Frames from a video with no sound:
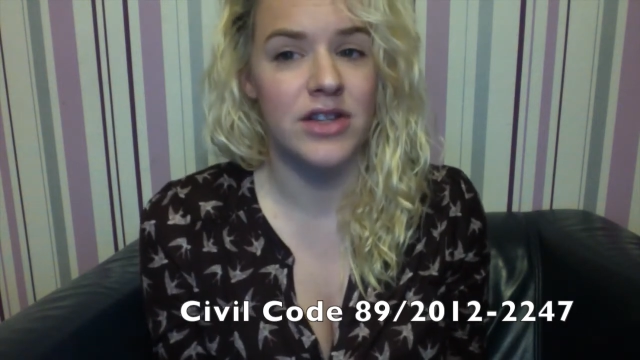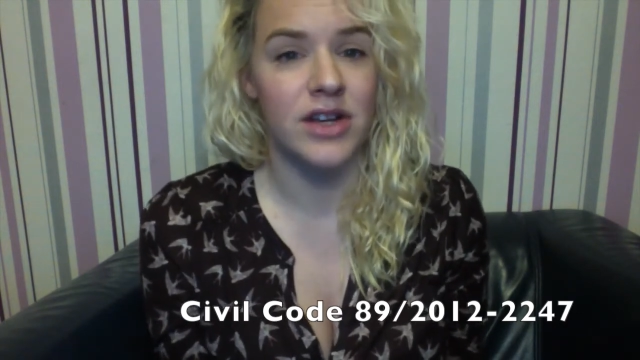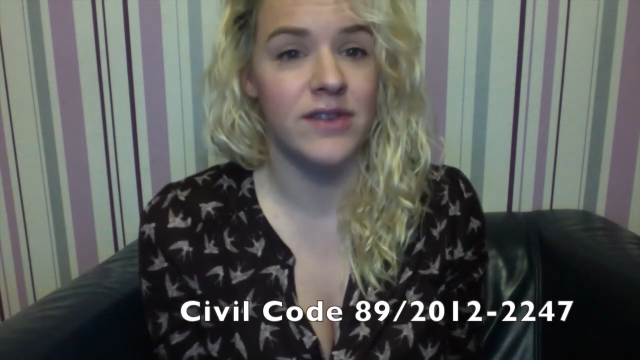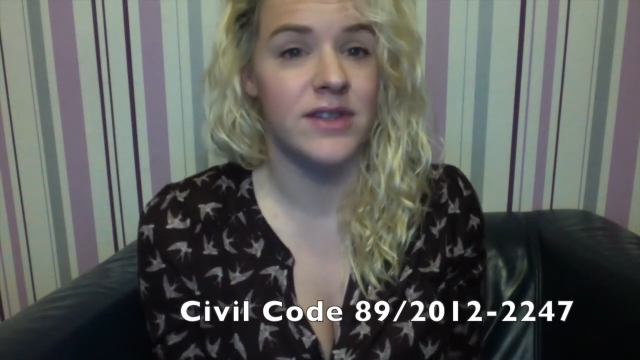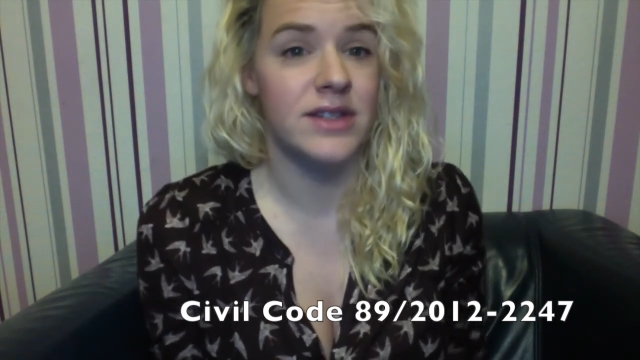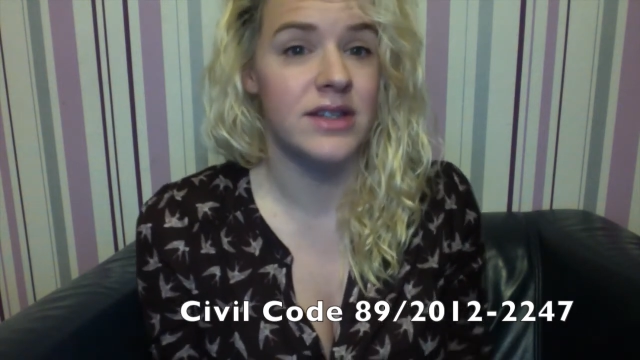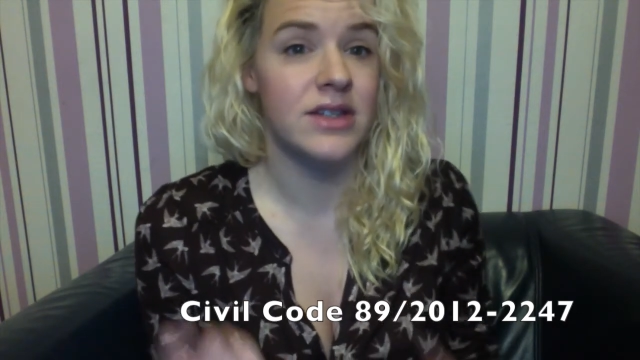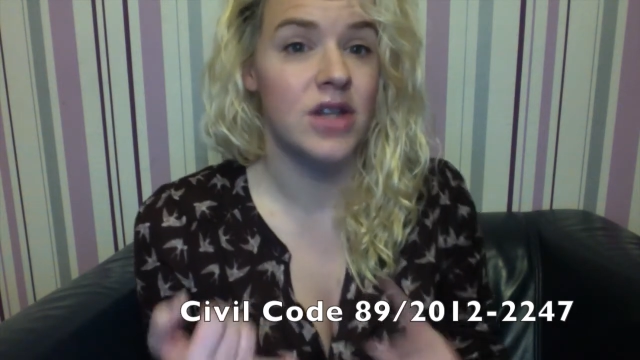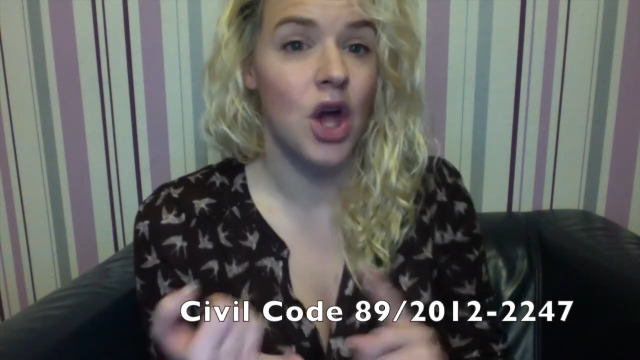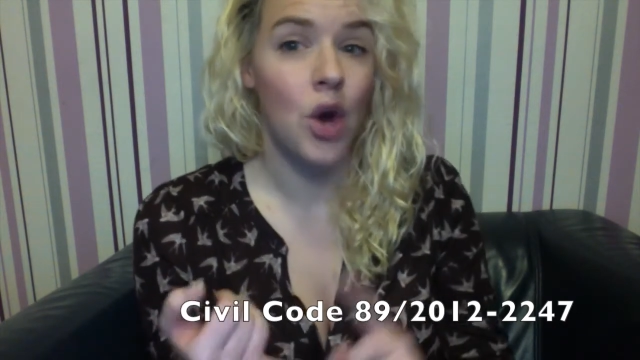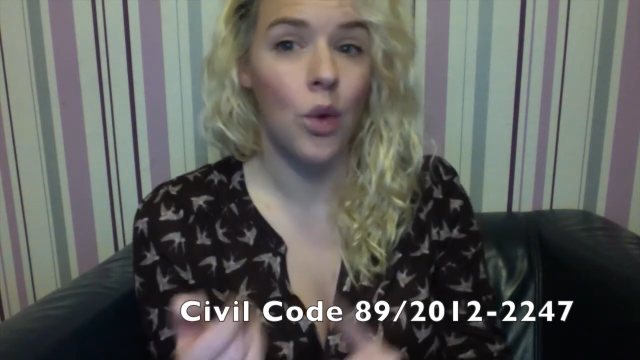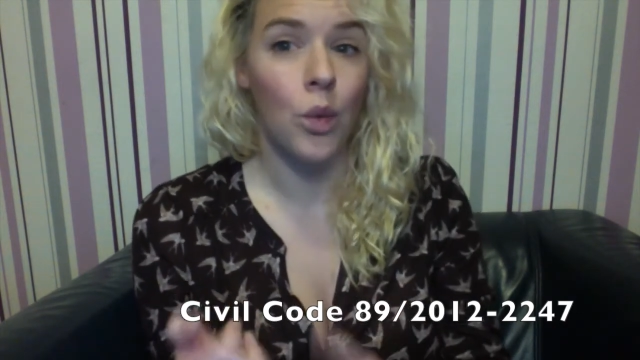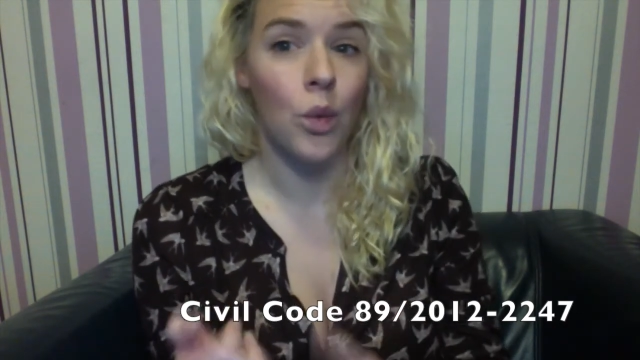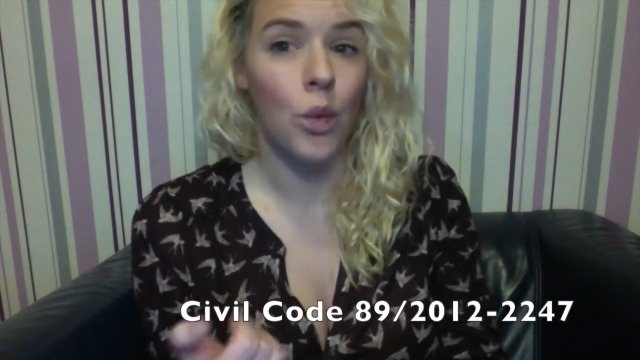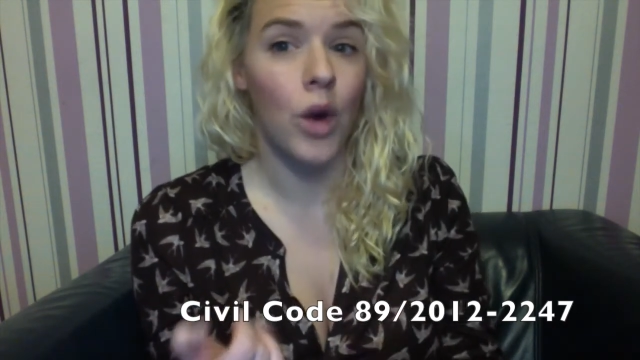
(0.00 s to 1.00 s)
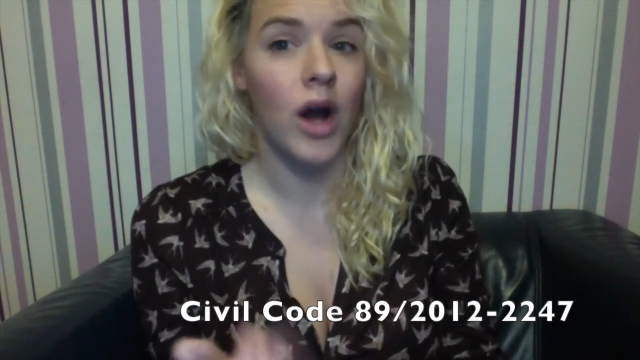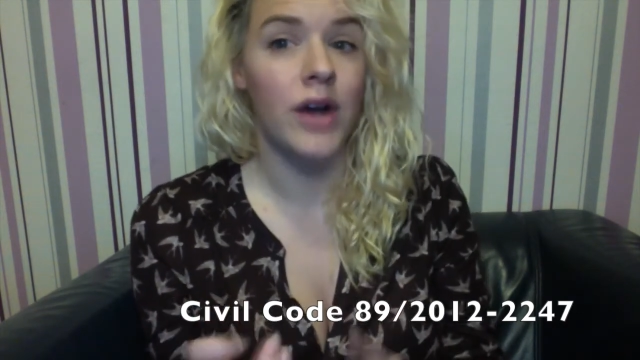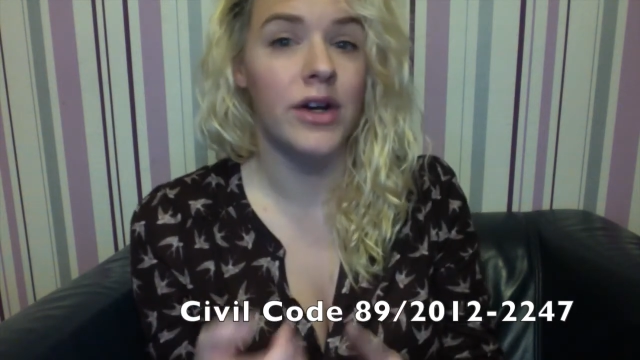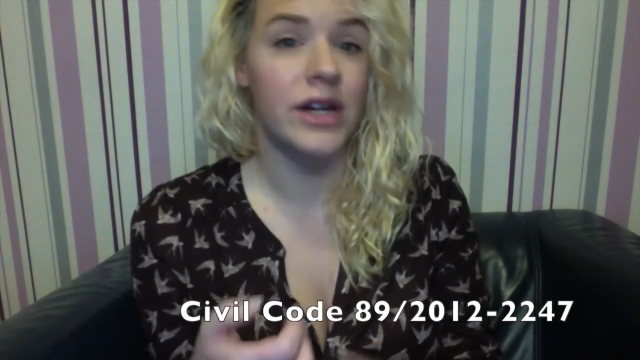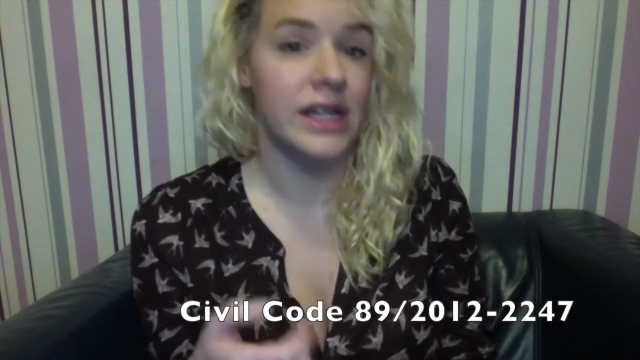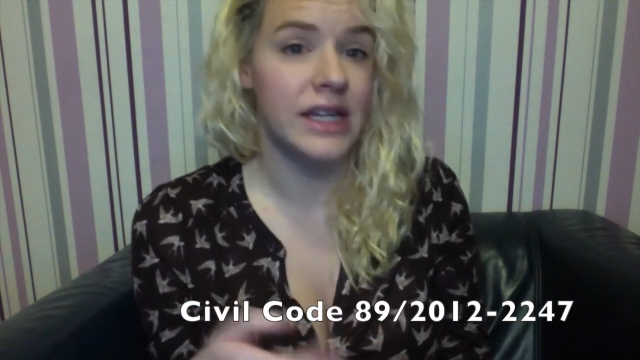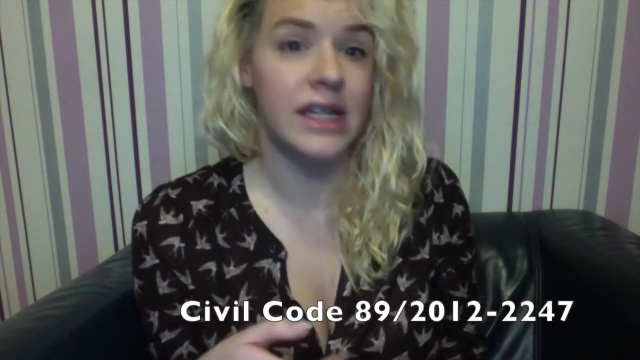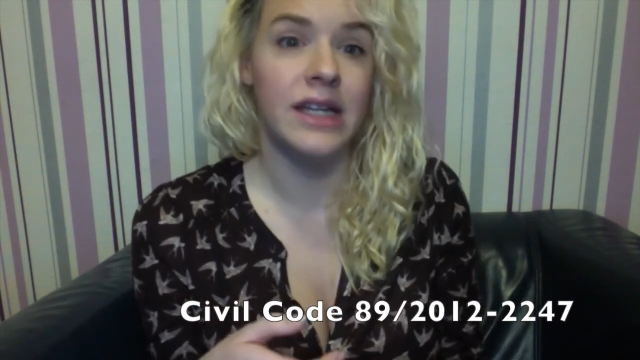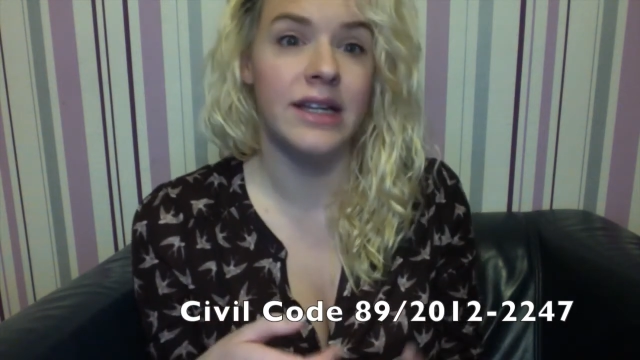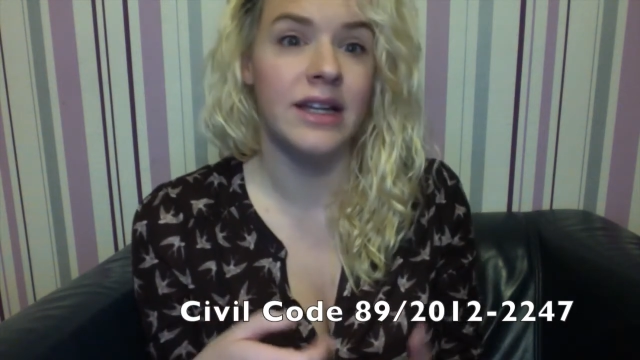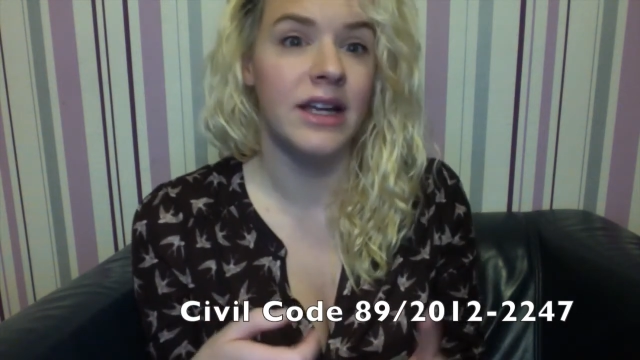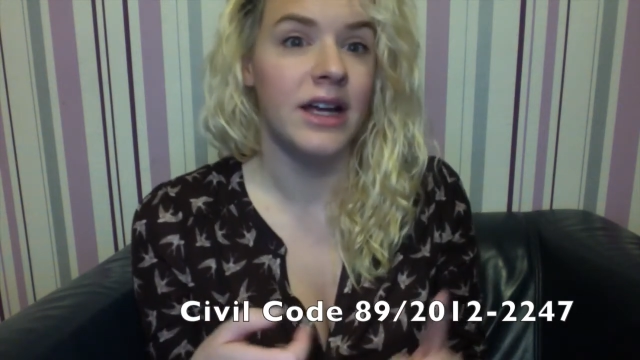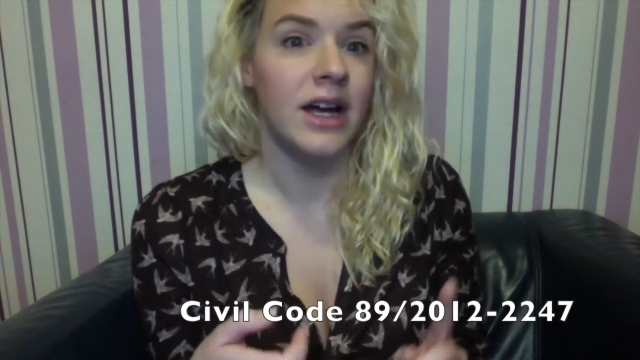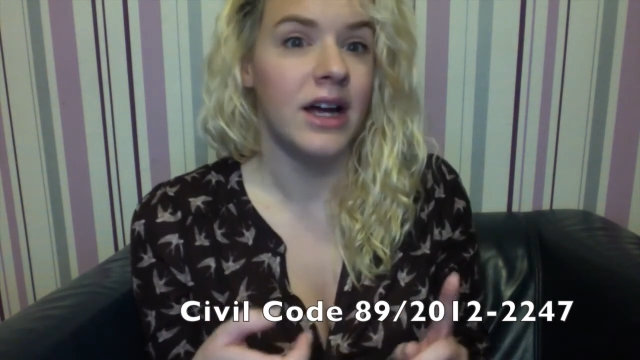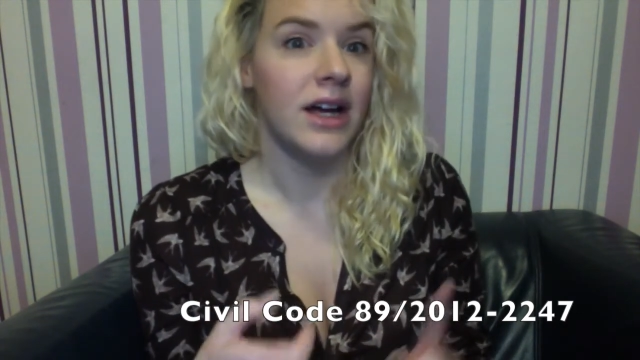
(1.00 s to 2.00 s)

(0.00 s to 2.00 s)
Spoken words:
services, water, heat,